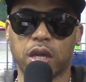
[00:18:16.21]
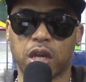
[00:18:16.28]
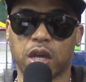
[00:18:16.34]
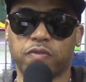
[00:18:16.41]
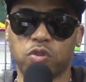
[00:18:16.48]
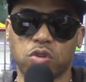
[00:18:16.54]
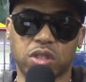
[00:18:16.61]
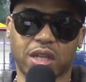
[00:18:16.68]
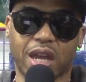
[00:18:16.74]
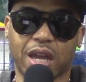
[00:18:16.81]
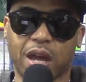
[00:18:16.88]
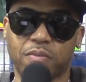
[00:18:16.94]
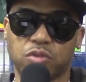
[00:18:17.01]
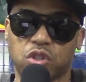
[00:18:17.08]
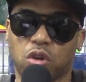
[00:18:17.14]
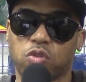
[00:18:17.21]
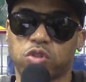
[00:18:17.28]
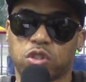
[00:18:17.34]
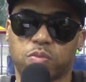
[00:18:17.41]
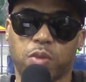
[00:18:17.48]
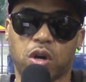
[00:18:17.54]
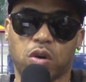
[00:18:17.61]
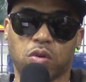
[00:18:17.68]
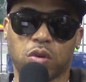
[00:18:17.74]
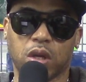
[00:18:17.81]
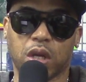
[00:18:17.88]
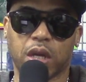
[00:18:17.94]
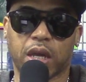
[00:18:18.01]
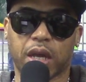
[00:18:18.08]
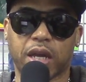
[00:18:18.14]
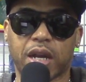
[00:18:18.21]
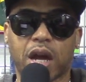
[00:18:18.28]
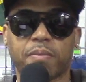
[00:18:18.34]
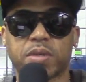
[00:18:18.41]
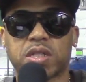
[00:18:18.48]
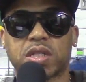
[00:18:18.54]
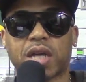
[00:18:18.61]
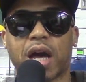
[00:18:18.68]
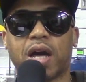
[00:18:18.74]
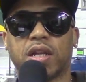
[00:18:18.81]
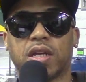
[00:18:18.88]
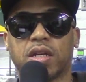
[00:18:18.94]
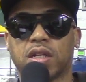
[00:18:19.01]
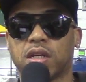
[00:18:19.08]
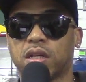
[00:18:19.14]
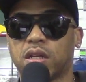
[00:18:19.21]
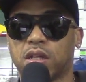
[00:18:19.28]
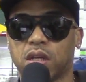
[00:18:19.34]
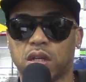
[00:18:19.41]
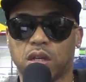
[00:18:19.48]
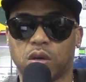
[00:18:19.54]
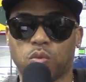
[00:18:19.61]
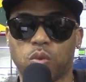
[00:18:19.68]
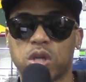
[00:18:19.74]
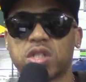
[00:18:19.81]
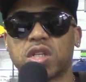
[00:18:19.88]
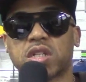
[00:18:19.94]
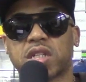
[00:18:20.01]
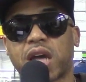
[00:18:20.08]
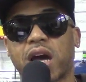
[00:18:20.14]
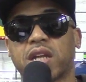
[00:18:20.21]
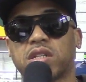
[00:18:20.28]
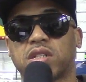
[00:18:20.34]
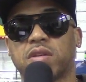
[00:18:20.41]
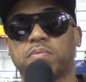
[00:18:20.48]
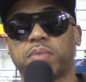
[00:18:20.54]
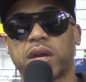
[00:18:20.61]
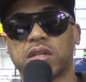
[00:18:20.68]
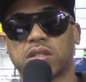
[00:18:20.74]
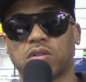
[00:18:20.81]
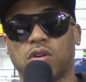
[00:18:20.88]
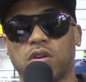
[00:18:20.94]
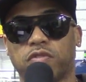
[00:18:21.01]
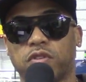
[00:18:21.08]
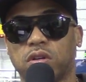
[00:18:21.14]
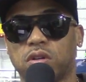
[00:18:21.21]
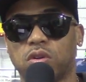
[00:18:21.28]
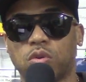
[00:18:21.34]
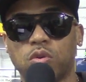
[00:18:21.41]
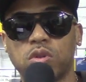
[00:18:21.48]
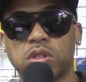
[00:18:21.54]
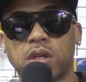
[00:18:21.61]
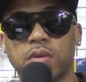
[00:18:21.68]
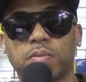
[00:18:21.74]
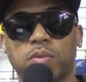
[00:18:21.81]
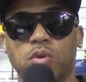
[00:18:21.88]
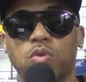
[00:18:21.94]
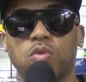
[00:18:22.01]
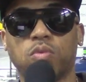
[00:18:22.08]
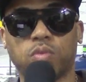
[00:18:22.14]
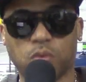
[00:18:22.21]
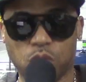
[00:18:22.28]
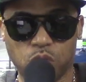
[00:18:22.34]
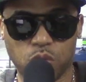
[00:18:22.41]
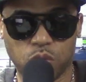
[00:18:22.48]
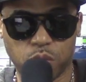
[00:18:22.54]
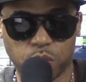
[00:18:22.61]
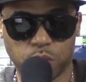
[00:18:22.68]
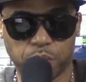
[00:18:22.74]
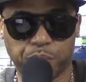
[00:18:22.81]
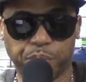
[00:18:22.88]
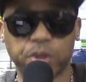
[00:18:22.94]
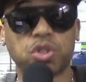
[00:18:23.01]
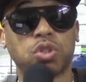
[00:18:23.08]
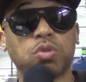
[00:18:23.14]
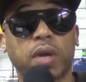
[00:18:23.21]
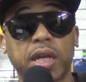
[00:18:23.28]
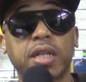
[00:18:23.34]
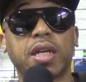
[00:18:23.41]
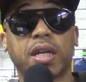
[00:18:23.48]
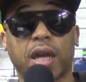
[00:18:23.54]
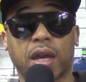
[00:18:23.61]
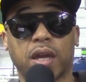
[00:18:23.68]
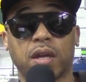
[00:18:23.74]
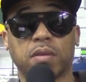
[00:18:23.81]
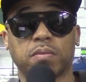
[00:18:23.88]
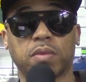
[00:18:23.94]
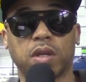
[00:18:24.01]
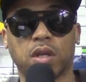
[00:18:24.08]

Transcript: If you say I'm Joe Schmo and I'm a scholar, where's your scholarship based off of? Who's your who who put you in the game?